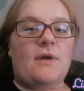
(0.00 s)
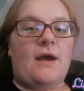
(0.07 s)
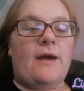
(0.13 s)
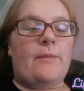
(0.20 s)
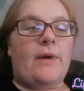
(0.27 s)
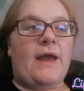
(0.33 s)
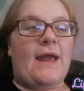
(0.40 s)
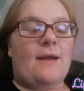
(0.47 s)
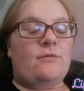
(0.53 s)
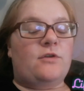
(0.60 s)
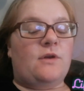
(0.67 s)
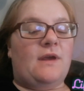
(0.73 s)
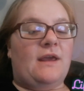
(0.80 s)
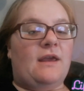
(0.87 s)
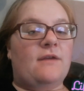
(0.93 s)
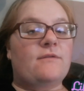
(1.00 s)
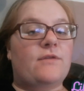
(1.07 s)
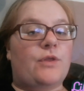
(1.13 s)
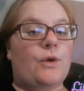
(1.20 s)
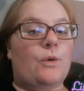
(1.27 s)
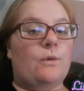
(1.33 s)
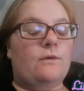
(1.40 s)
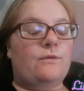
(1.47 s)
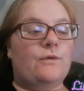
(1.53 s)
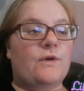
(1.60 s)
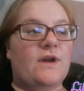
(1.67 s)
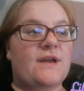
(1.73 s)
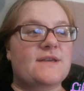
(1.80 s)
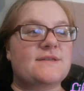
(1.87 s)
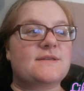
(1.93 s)
I am doing it for the whole of
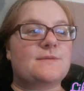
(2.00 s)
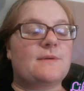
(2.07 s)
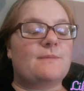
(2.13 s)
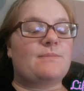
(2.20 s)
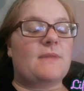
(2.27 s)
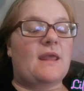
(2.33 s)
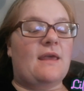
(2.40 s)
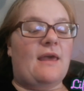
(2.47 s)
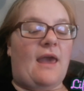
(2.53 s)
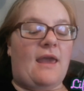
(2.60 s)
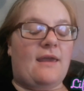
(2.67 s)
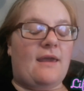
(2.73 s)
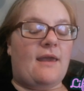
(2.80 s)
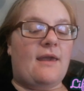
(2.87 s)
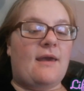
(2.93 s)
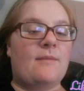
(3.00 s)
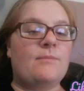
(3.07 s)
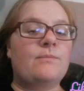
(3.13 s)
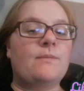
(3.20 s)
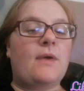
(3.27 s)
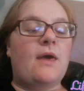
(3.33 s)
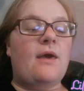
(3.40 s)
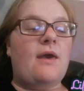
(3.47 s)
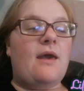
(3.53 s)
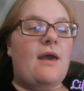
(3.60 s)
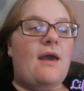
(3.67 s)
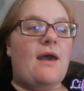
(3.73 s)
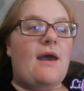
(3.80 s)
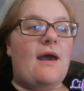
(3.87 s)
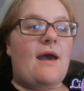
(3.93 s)
August at 8
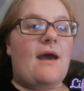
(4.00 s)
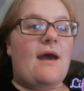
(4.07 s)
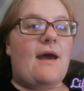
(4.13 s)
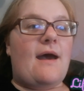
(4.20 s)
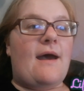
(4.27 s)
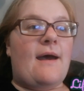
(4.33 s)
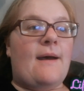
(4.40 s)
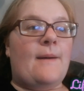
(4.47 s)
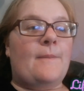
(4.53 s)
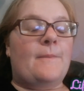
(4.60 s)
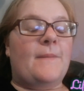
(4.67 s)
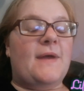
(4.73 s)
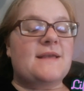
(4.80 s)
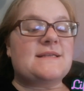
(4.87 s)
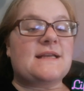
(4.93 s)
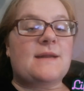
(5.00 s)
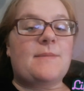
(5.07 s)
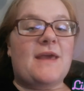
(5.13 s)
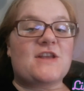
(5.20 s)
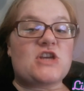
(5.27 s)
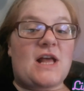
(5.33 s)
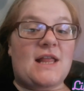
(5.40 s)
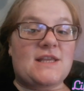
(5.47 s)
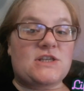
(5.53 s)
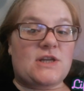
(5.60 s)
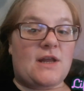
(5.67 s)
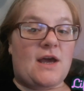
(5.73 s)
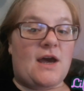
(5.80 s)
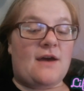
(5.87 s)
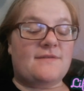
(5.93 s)
a.m. It's going to be a challenge and
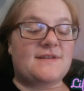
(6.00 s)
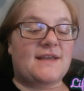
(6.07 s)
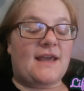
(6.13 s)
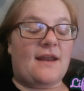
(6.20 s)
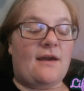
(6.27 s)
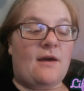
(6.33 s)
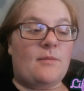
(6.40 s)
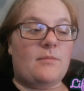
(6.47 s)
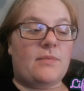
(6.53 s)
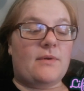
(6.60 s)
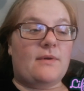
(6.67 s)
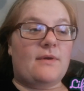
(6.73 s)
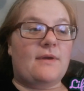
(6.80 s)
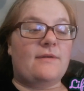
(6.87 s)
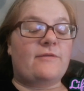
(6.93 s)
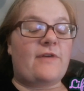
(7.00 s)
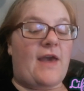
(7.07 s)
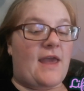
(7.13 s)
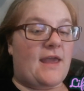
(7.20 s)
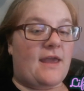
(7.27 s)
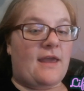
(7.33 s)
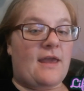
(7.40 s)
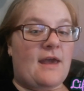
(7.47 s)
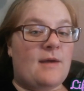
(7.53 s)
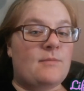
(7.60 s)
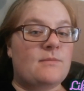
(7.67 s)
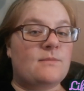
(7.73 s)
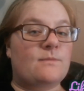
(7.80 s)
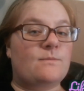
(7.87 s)
a half to get up for 8 a.m.